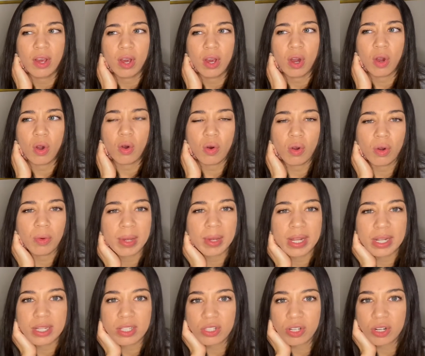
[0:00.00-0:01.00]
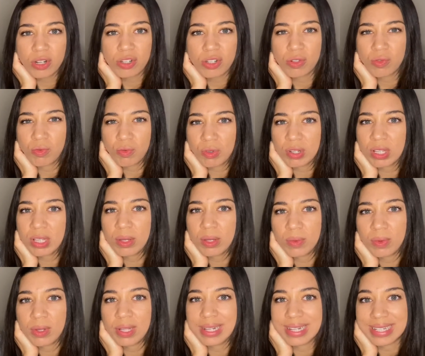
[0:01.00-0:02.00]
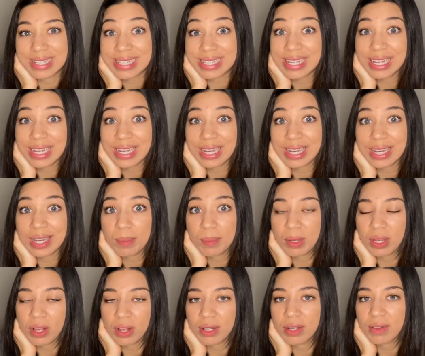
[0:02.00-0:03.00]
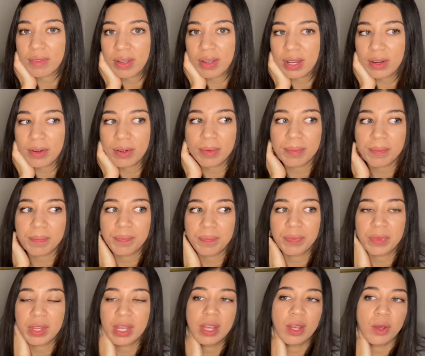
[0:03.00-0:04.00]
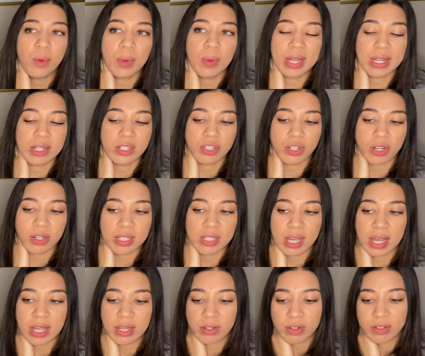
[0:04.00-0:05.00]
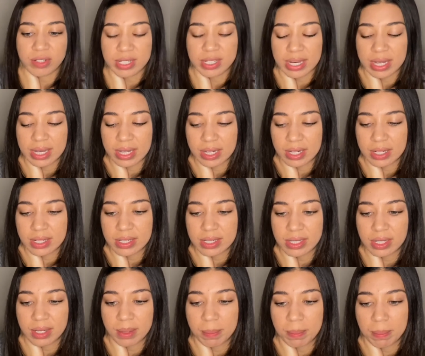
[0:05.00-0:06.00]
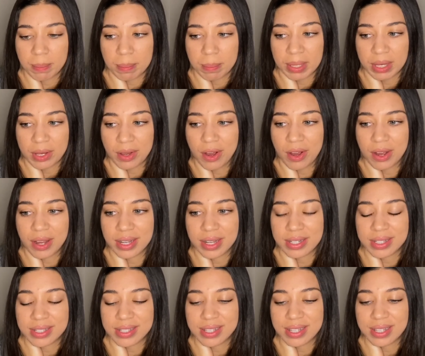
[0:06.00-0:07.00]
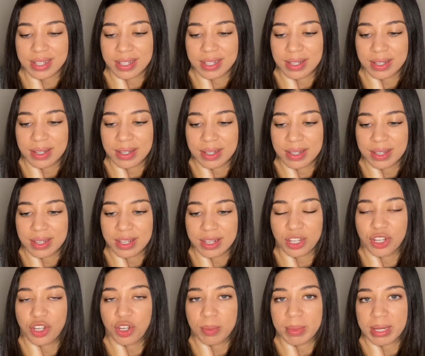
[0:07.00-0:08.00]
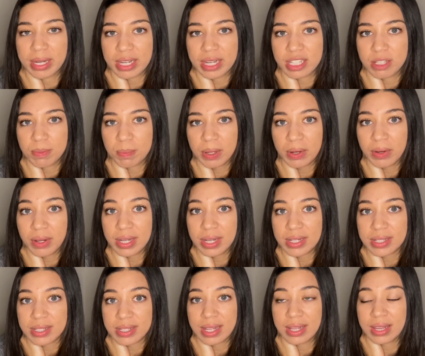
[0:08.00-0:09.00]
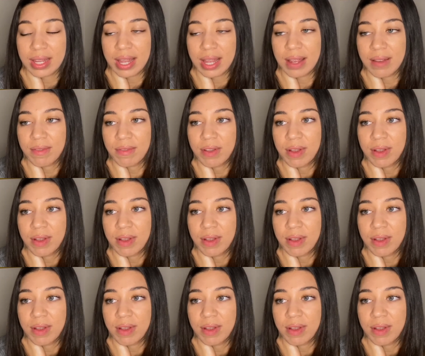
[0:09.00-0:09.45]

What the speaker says: Or we can start to really, really see beyond the veil. We can start to understand beyond the human experience that they've